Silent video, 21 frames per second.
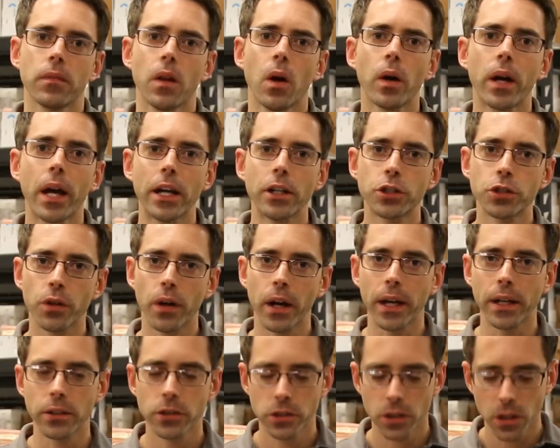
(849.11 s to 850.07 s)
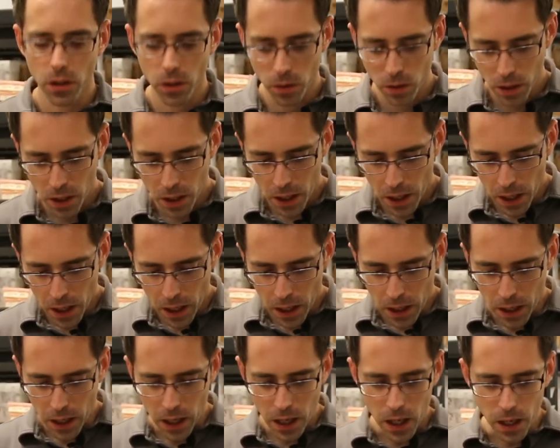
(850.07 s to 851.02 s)
Okay, Trey, so
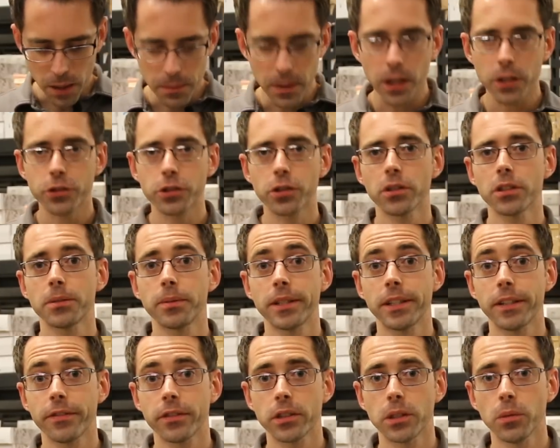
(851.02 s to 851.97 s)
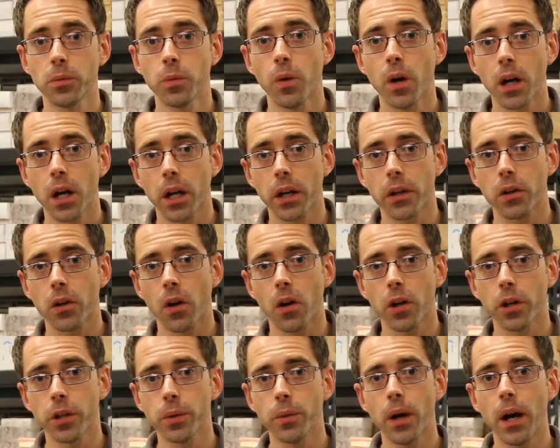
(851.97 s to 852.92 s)
I'm not sure specifically what kind of
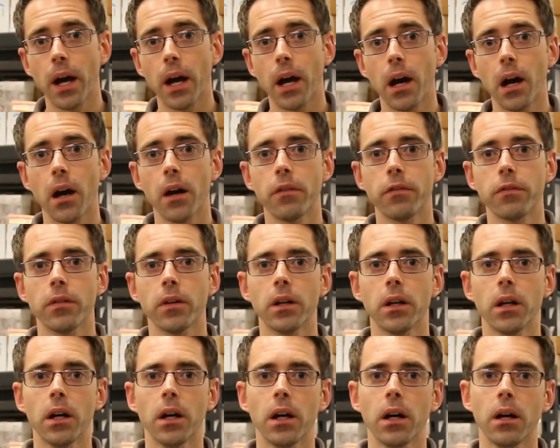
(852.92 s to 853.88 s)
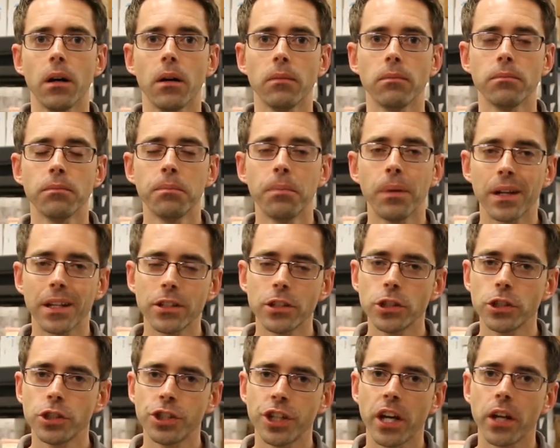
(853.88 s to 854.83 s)
car you have, but
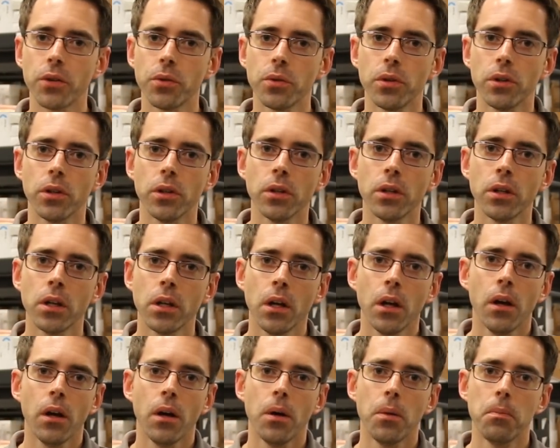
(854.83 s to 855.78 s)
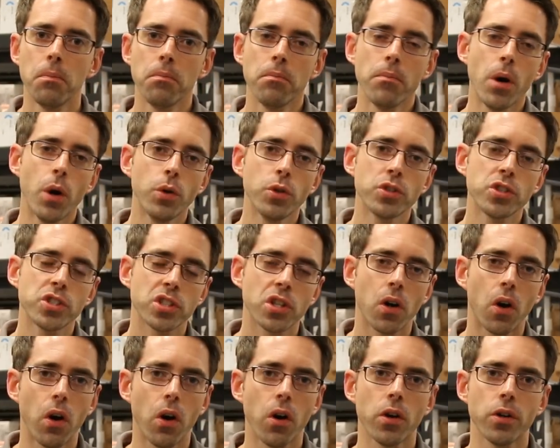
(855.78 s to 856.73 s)
in general, most
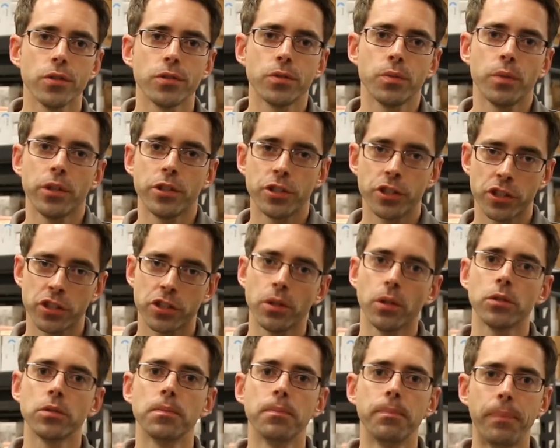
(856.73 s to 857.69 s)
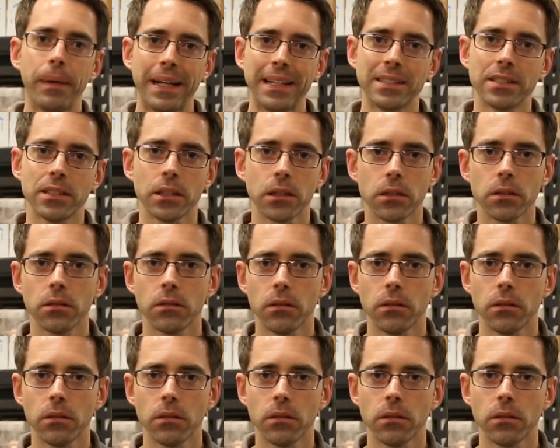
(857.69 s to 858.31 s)
cars with just those basic